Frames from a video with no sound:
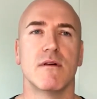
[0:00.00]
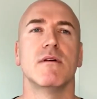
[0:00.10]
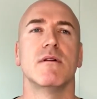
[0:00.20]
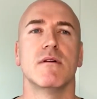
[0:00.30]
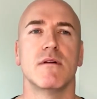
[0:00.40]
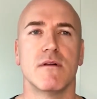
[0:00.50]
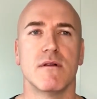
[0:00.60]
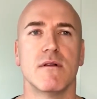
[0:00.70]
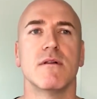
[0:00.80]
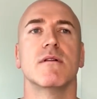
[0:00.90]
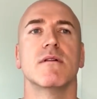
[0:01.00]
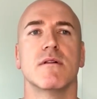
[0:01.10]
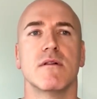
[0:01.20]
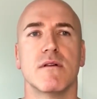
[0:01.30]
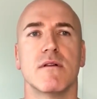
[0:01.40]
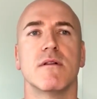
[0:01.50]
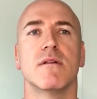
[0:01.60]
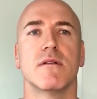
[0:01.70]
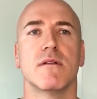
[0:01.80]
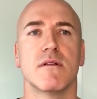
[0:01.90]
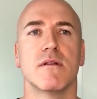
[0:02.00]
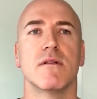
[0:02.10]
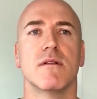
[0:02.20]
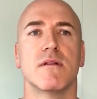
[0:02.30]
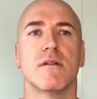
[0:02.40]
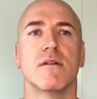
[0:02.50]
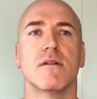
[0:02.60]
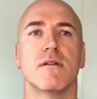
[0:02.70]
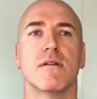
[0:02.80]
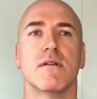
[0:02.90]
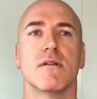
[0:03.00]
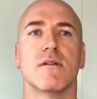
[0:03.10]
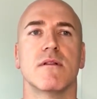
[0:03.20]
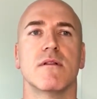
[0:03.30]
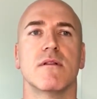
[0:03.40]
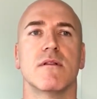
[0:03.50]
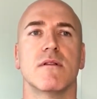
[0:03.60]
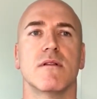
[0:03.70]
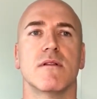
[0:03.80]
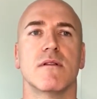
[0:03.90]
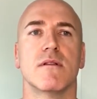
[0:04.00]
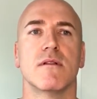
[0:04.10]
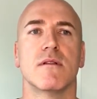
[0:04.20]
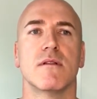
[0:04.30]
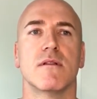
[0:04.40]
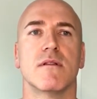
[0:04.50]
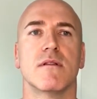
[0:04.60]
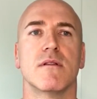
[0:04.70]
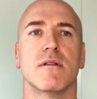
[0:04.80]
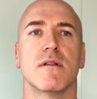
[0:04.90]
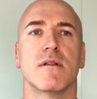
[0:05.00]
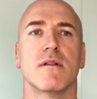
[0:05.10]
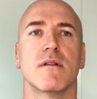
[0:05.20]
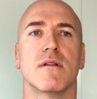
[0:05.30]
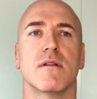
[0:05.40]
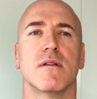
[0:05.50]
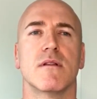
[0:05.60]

(not speaking)